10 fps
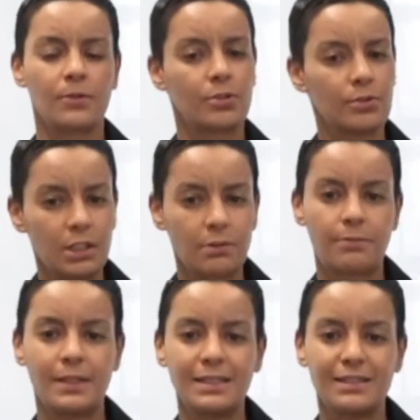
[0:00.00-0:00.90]
So dear
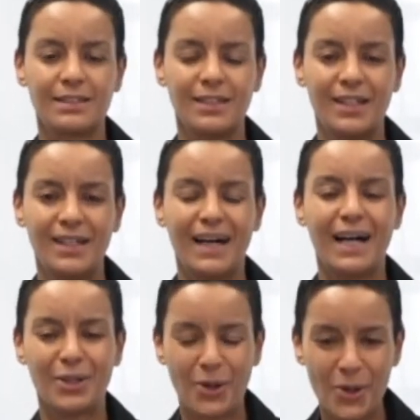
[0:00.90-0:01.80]
friends,
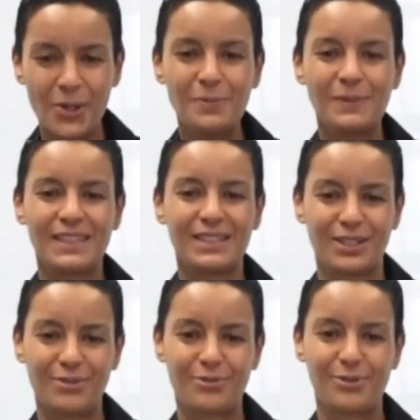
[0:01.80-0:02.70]
I hope that the
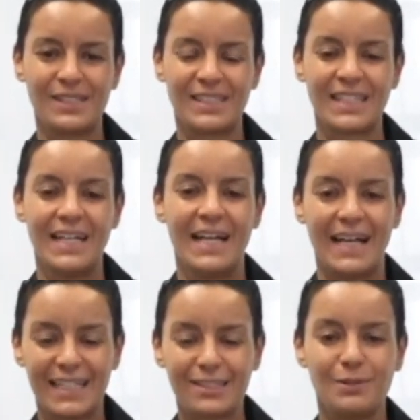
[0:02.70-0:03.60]
conference
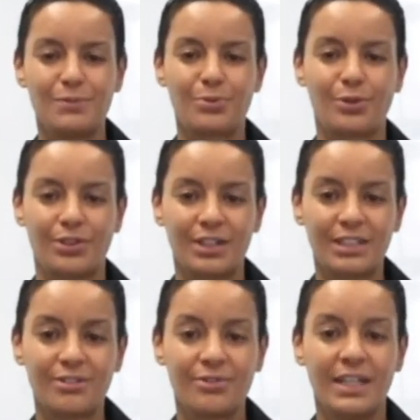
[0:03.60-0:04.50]
has been
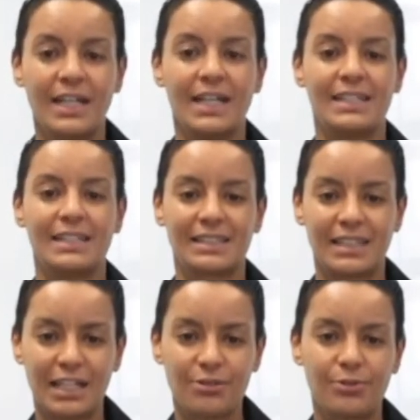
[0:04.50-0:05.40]
productive and
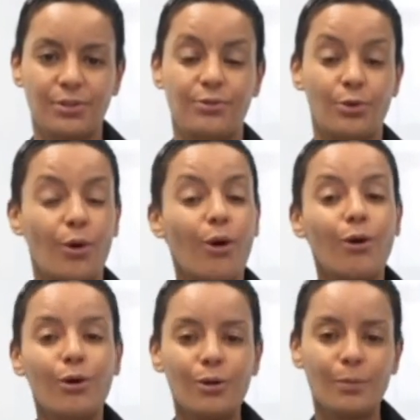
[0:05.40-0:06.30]
insightful for
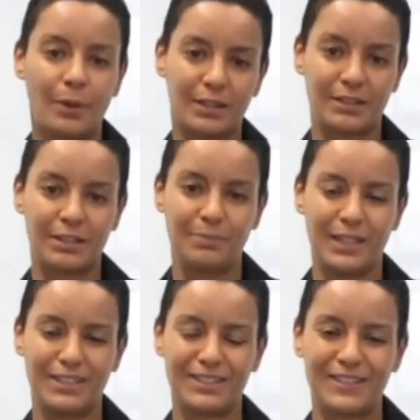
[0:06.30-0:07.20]
all
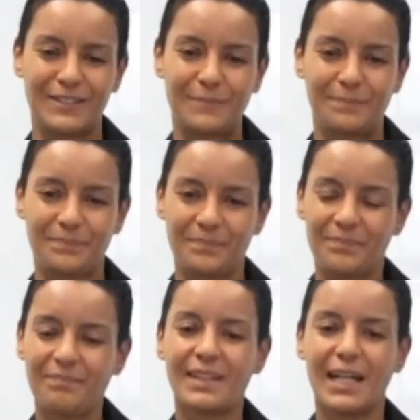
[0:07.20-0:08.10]
participations,
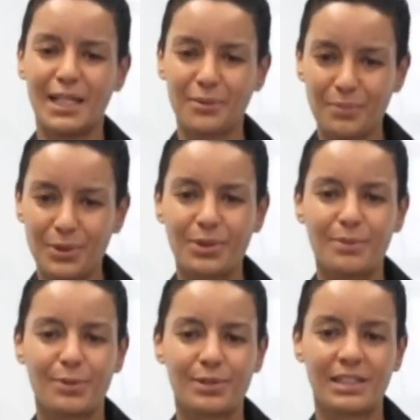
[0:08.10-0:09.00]
and more
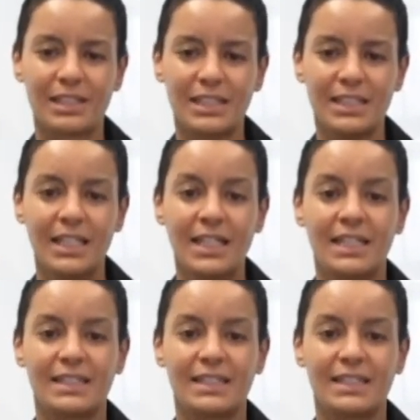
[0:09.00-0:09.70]
importantly,